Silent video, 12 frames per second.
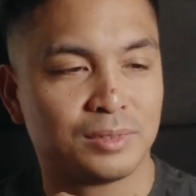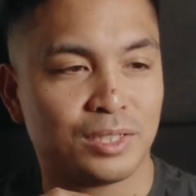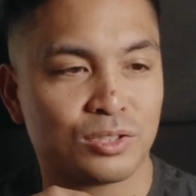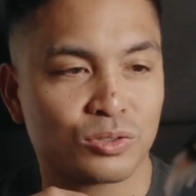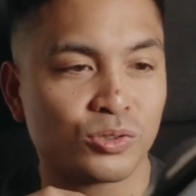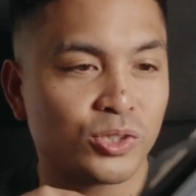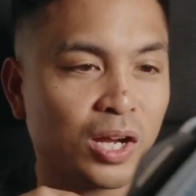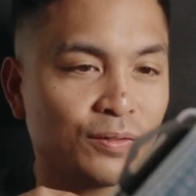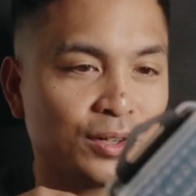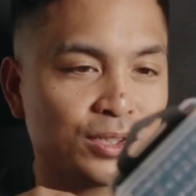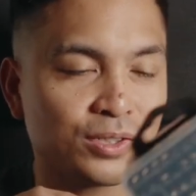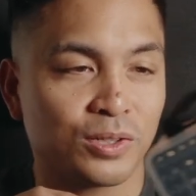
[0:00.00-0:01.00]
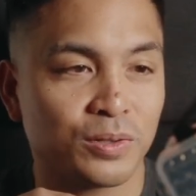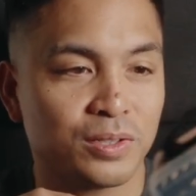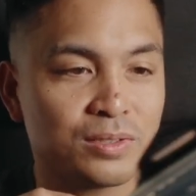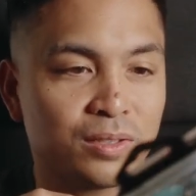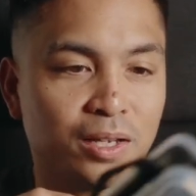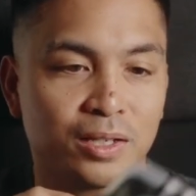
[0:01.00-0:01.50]
screwdrivers and all
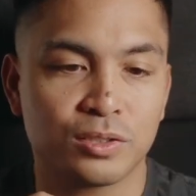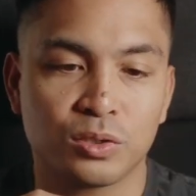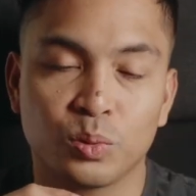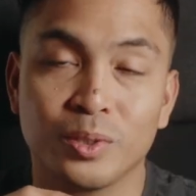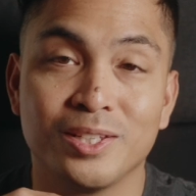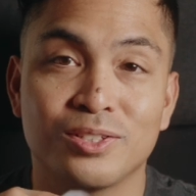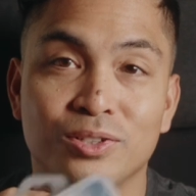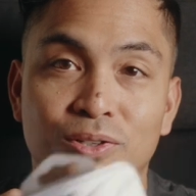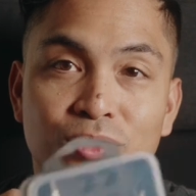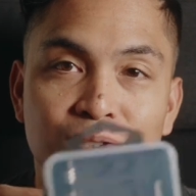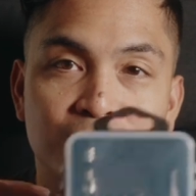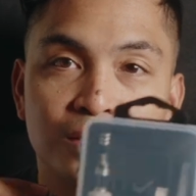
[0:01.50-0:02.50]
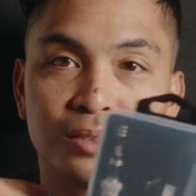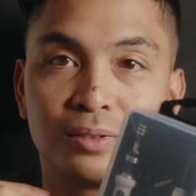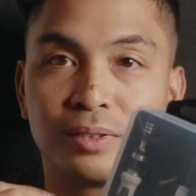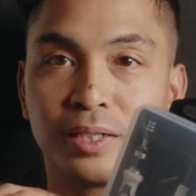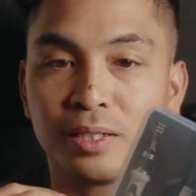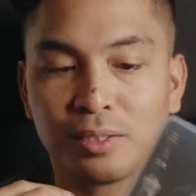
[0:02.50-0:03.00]
these things, tweezers and
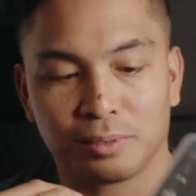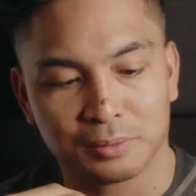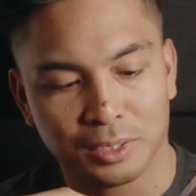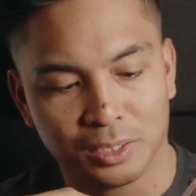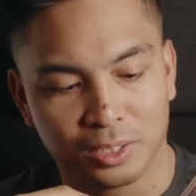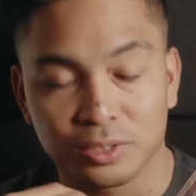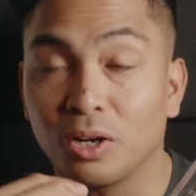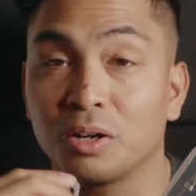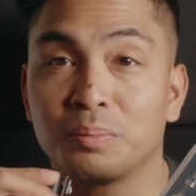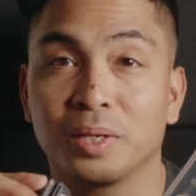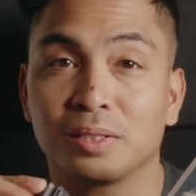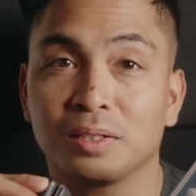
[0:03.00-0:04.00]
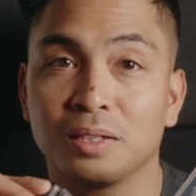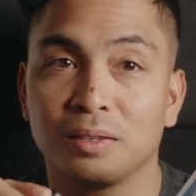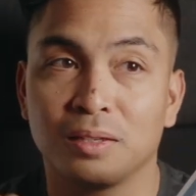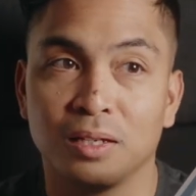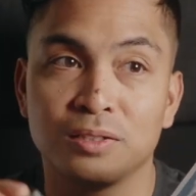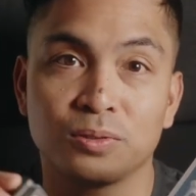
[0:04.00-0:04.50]
little guitar pick looking
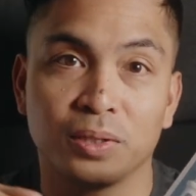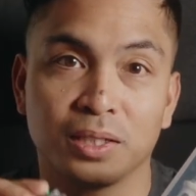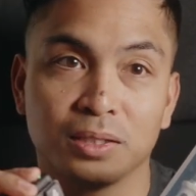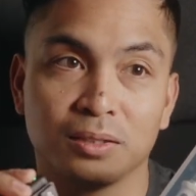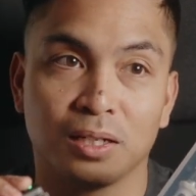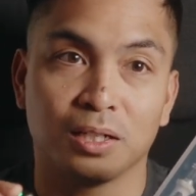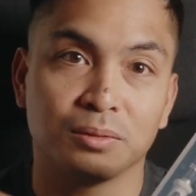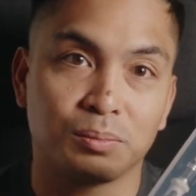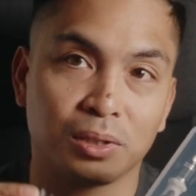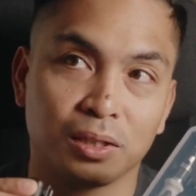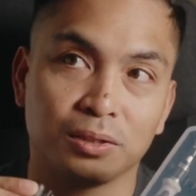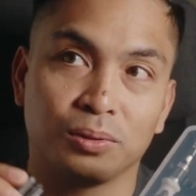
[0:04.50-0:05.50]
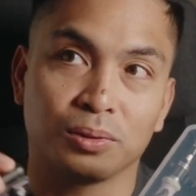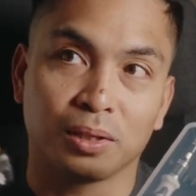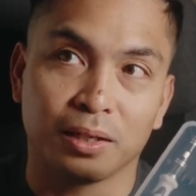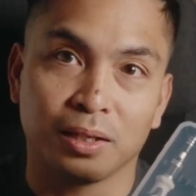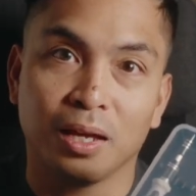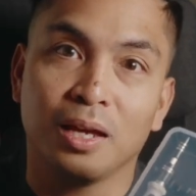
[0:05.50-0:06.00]
things, so I can unplug
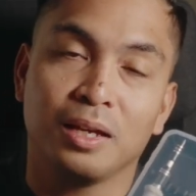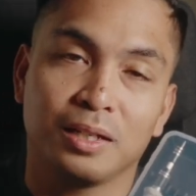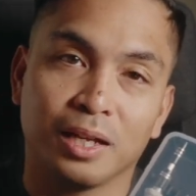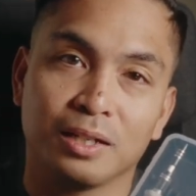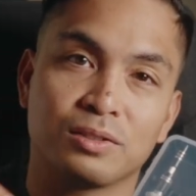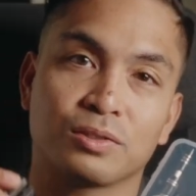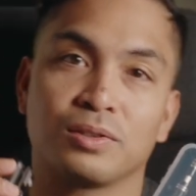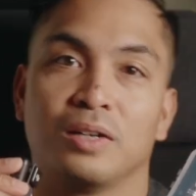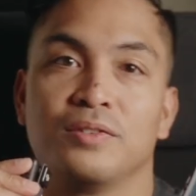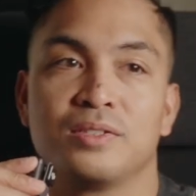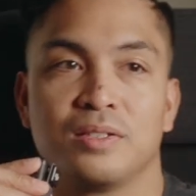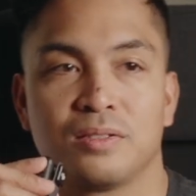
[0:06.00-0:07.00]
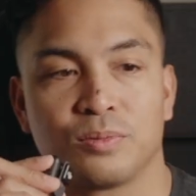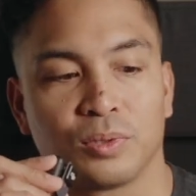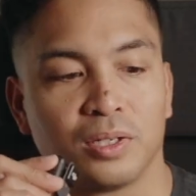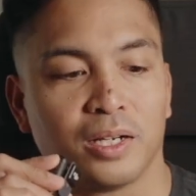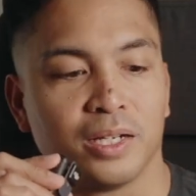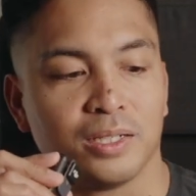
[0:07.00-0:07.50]
or get into crevices
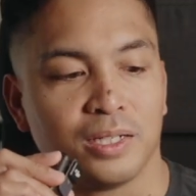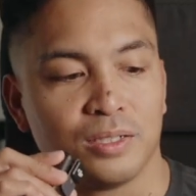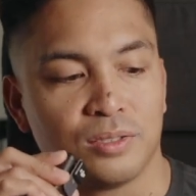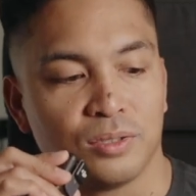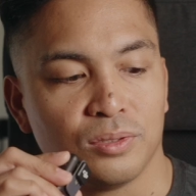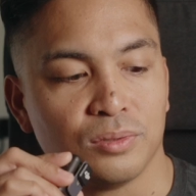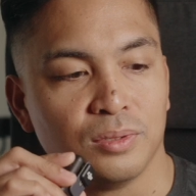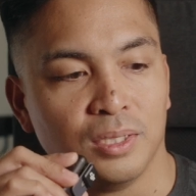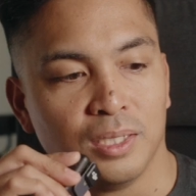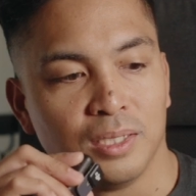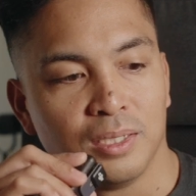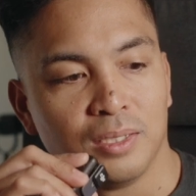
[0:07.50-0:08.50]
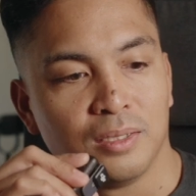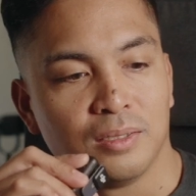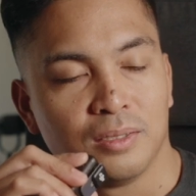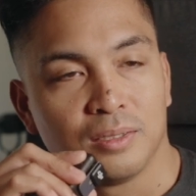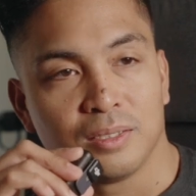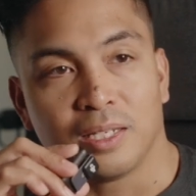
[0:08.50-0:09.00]
where I need to
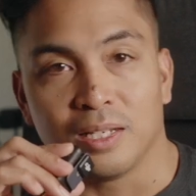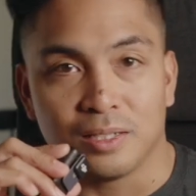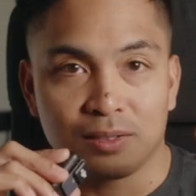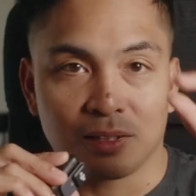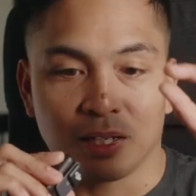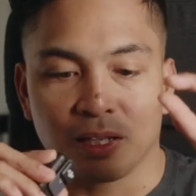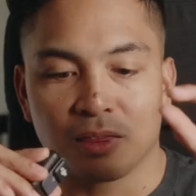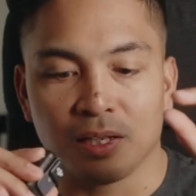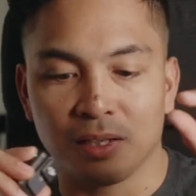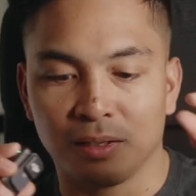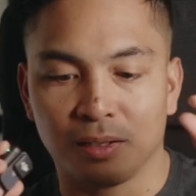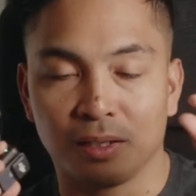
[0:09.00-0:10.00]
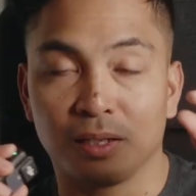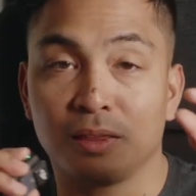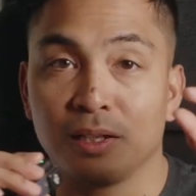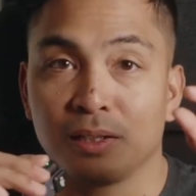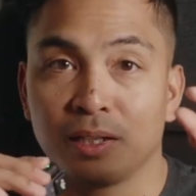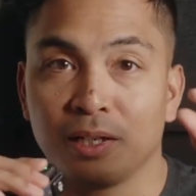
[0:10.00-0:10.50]
get into
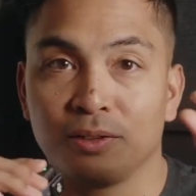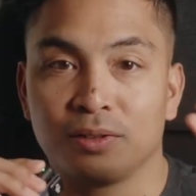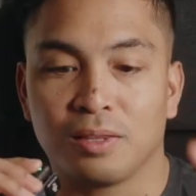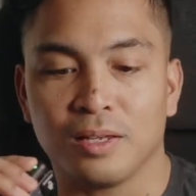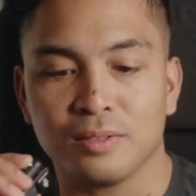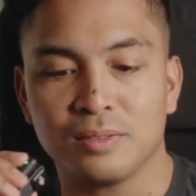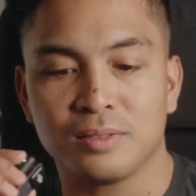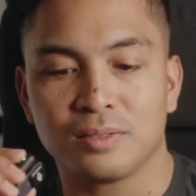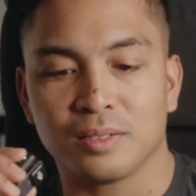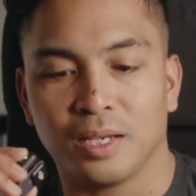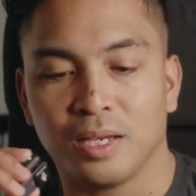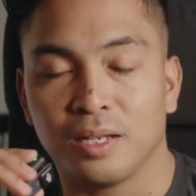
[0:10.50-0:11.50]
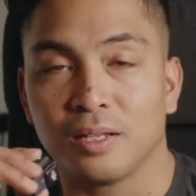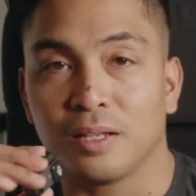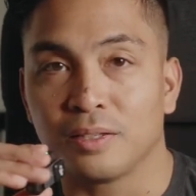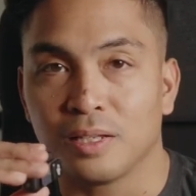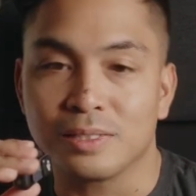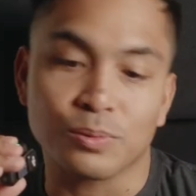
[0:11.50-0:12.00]
thin layered things, and
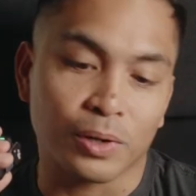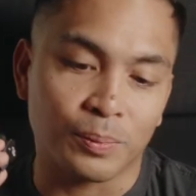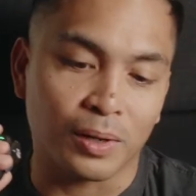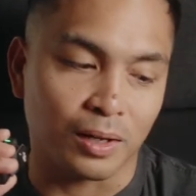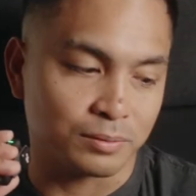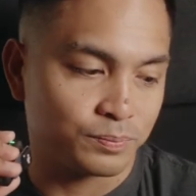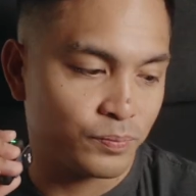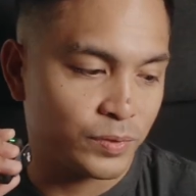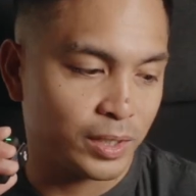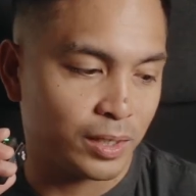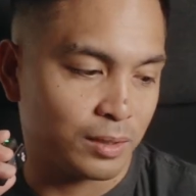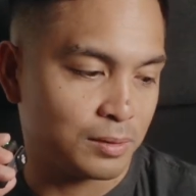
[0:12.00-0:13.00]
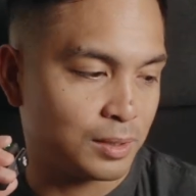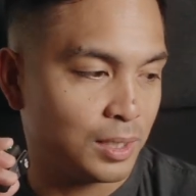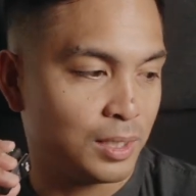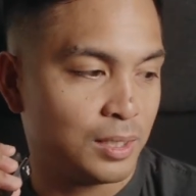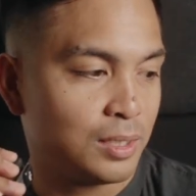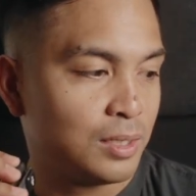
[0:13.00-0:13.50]
that's what I bought. And
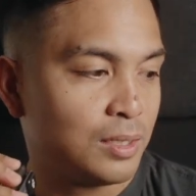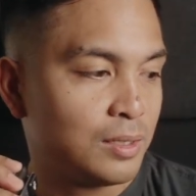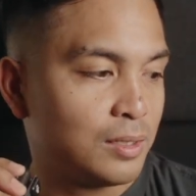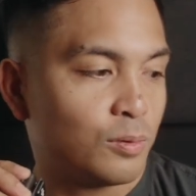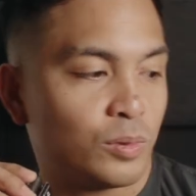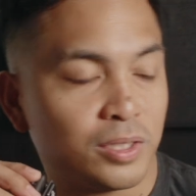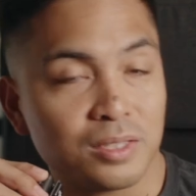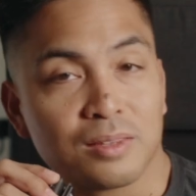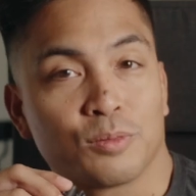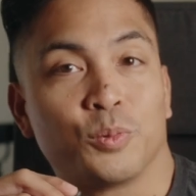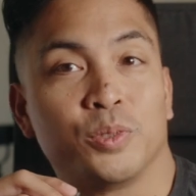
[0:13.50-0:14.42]
when the 2